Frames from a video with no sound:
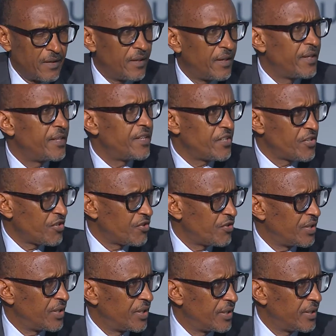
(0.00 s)

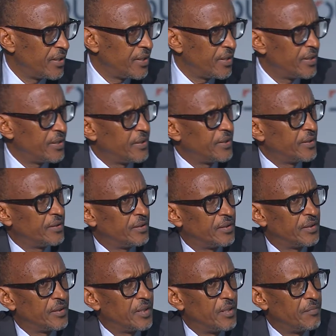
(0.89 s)
history,
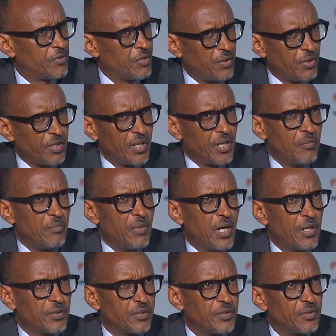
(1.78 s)
I'm talking
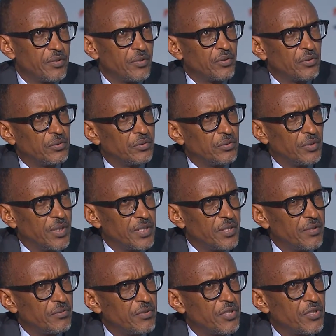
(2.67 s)
about
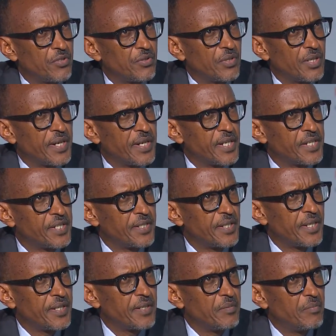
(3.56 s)
what we should
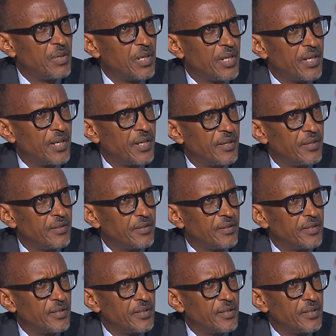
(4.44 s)
understand by